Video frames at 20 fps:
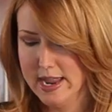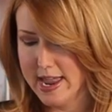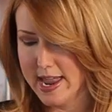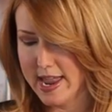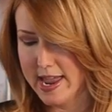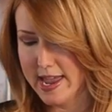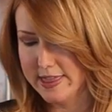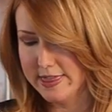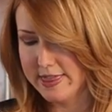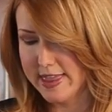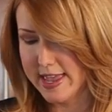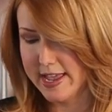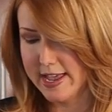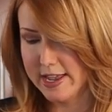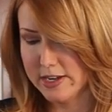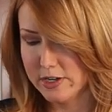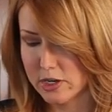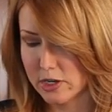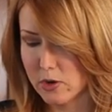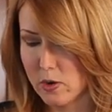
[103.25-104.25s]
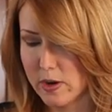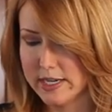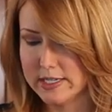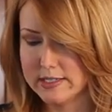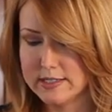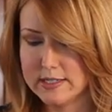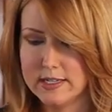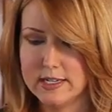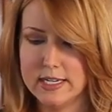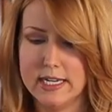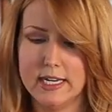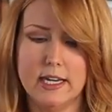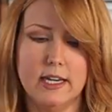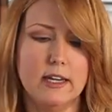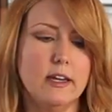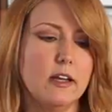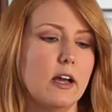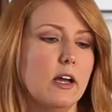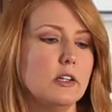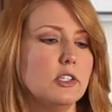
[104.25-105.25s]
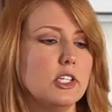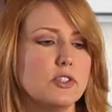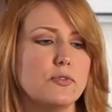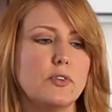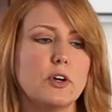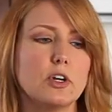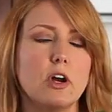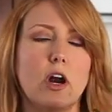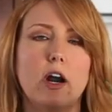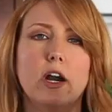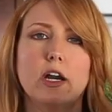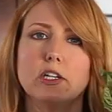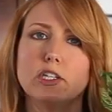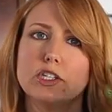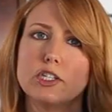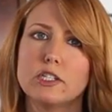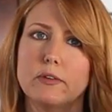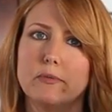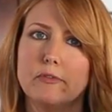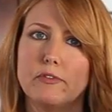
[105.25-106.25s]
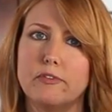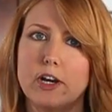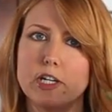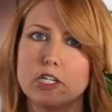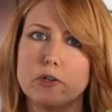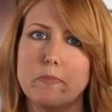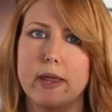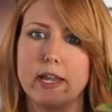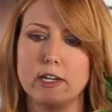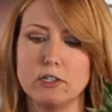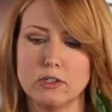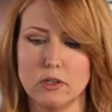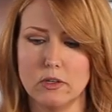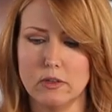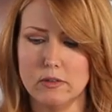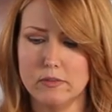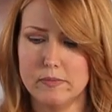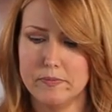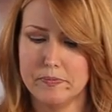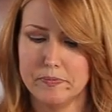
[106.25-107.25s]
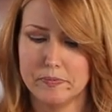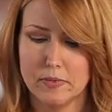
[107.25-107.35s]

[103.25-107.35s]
And then you're going to need, uh, just for garnish, some fresh basil